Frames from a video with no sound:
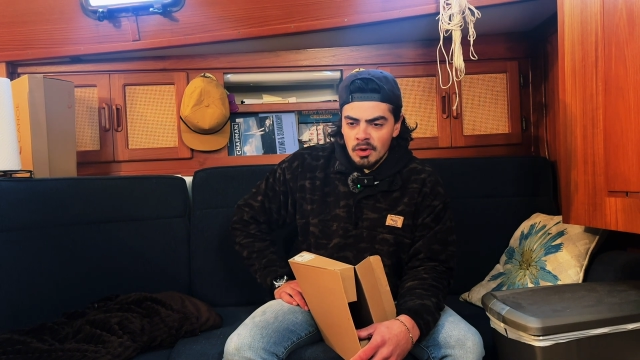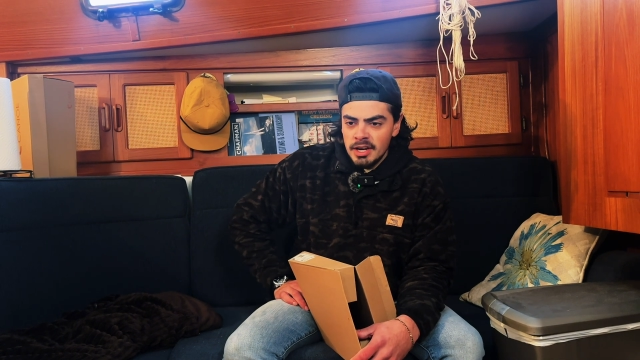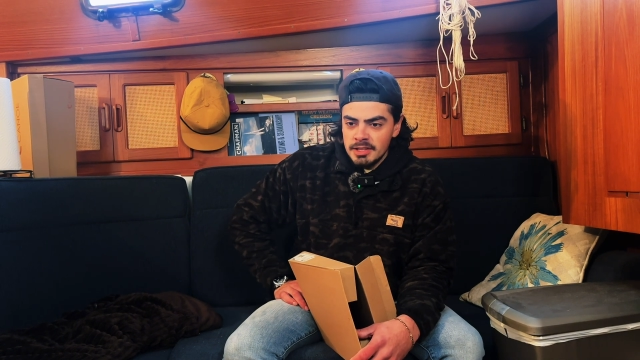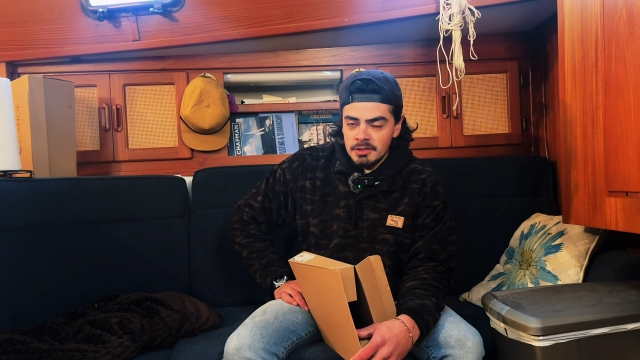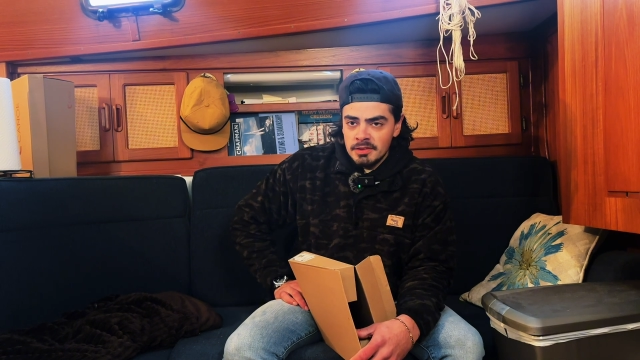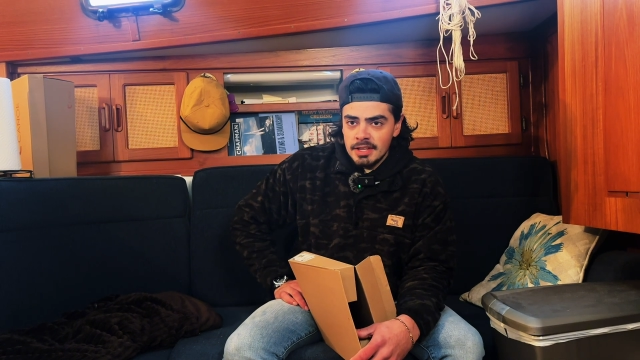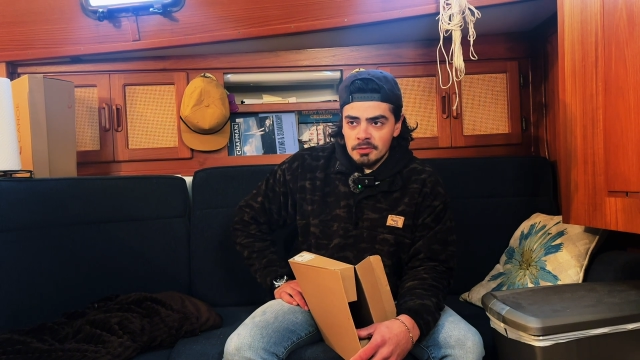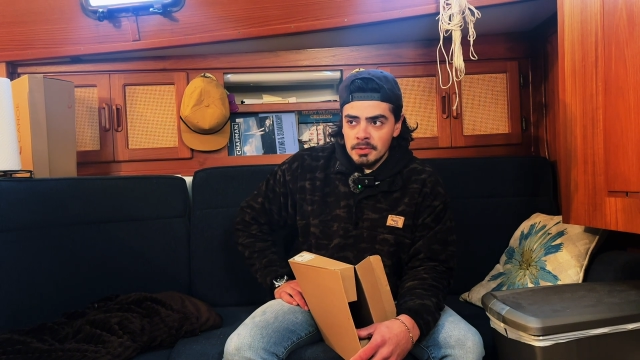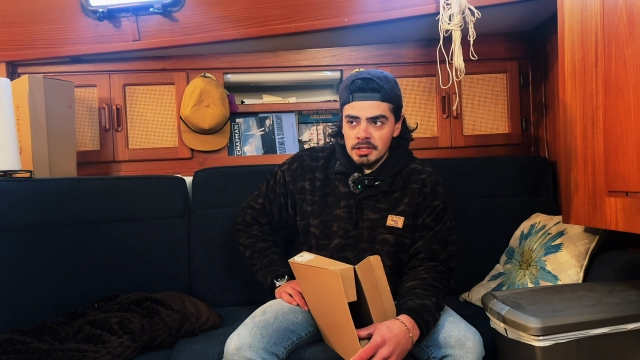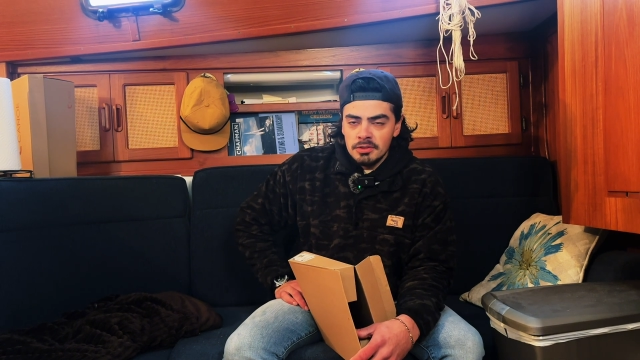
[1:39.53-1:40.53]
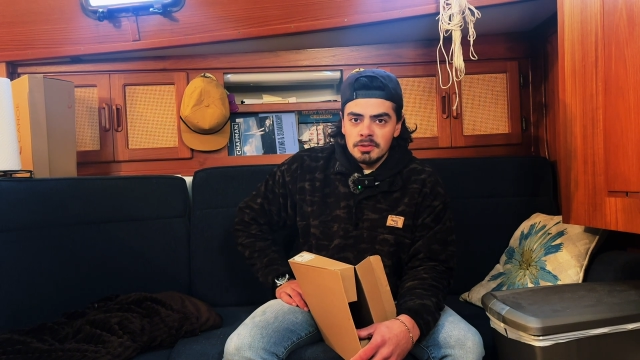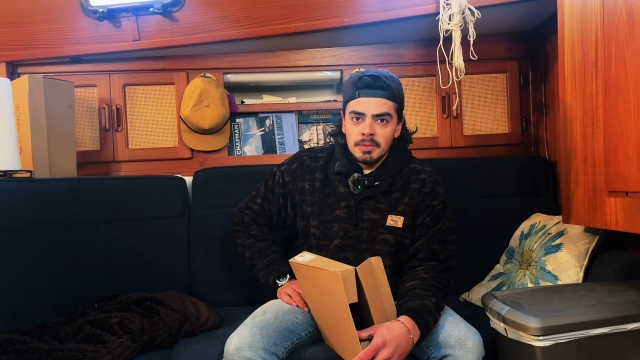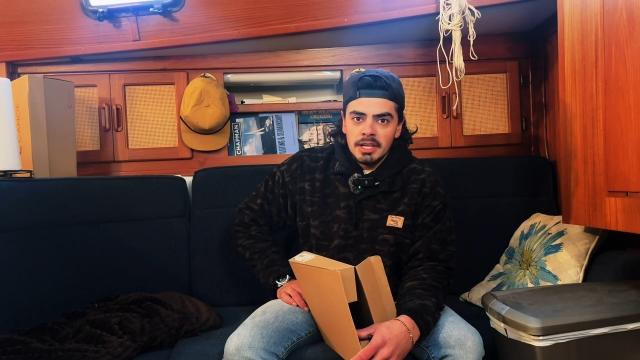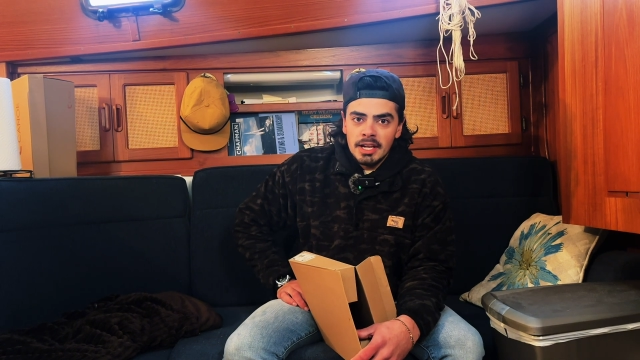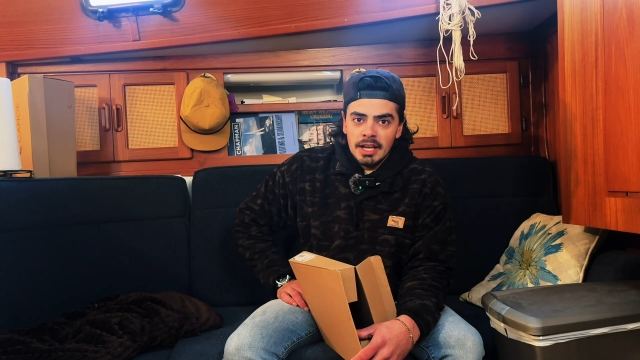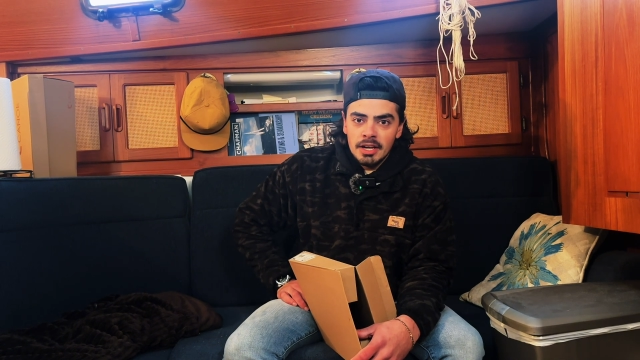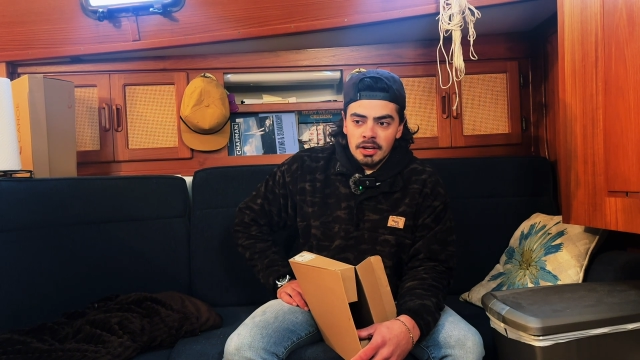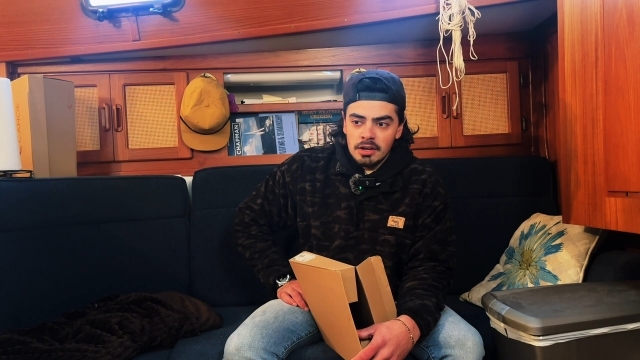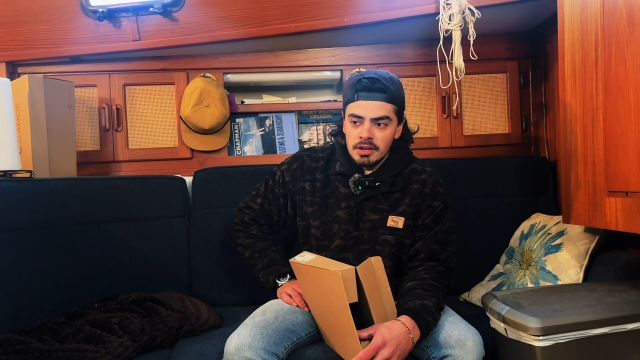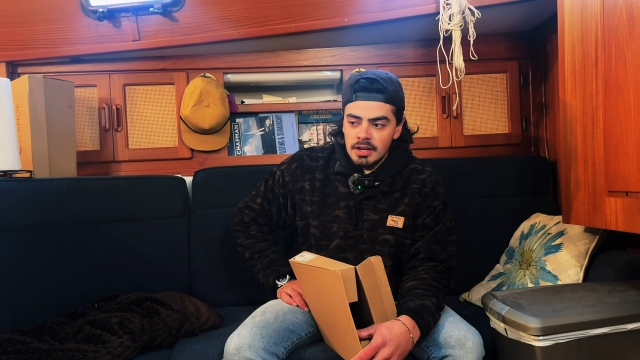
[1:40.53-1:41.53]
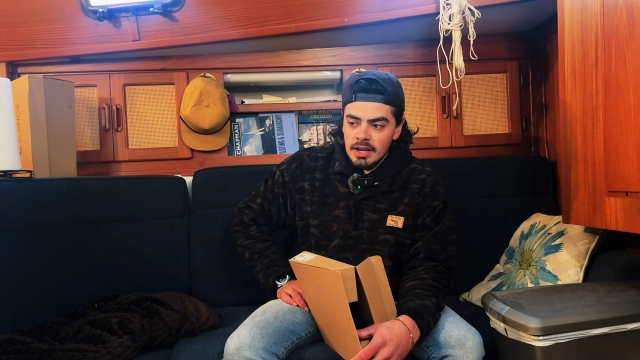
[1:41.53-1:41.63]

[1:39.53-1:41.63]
One, it gets me used to being at anchor,